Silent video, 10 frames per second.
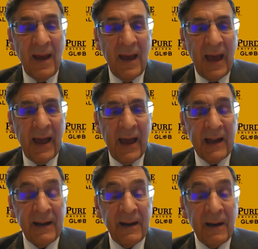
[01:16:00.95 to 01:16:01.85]

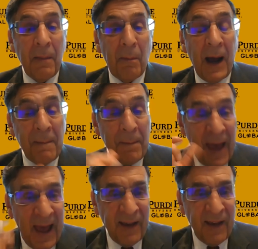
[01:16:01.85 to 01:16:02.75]
And my
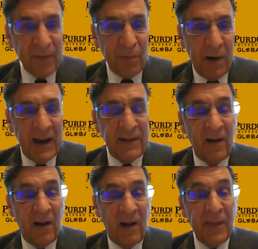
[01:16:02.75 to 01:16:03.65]
pass rate
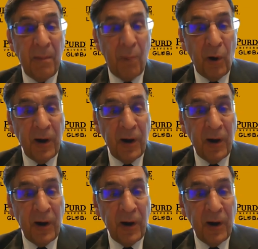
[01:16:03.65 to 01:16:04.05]
on the board